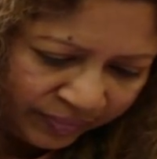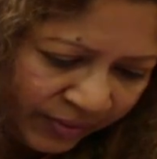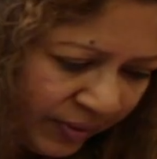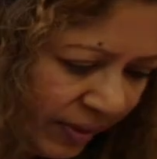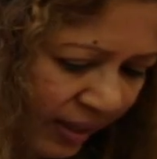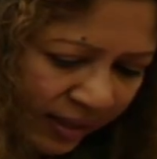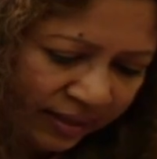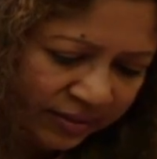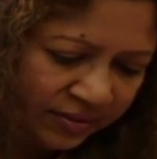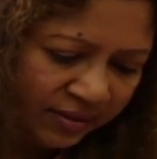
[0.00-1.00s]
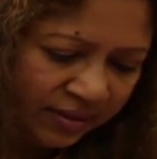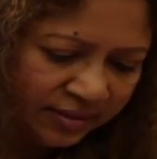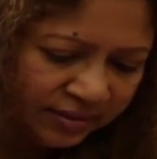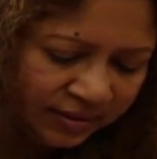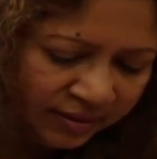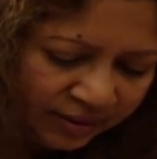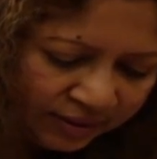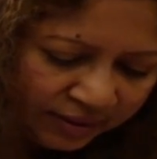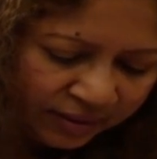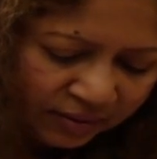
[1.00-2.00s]
Okay, let's read.
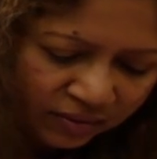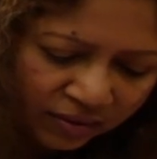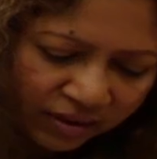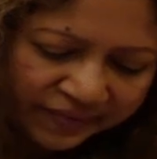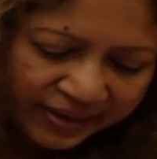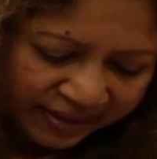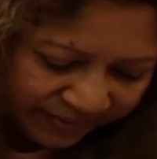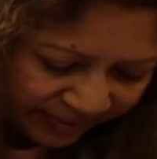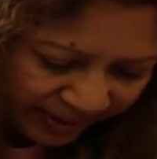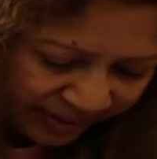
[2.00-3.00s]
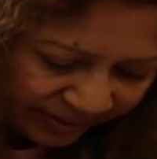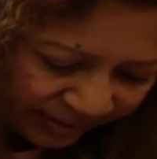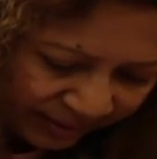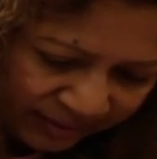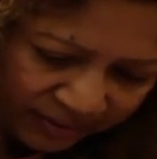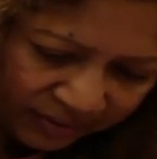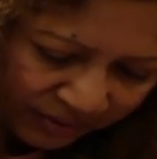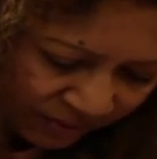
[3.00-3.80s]
Covalent radius or